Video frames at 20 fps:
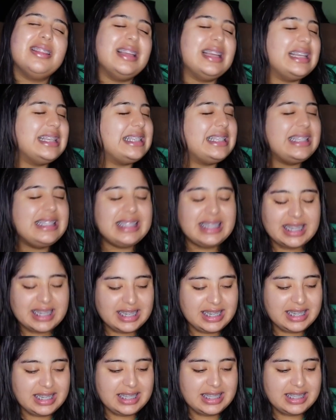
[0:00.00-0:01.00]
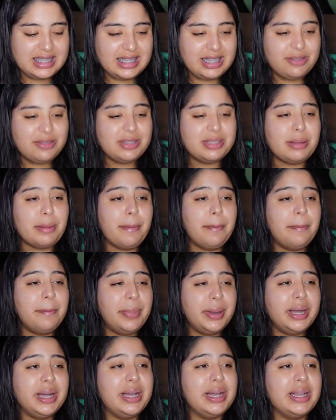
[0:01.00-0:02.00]
a sickness. It was a
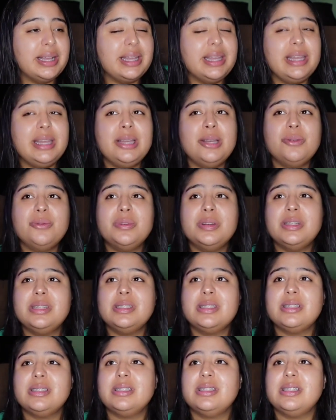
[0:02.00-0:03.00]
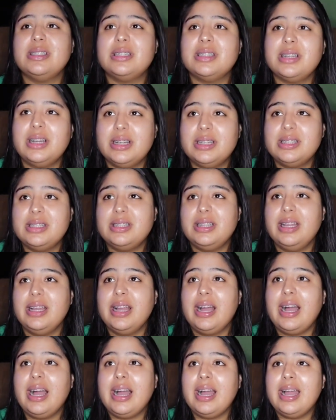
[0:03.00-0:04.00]
bug. It was
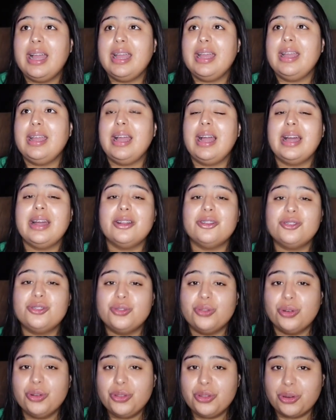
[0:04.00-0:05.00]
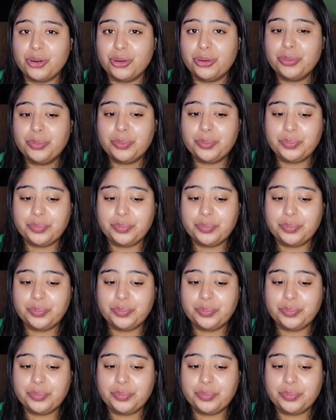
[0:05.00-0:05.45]
disgusting. I had a sore throat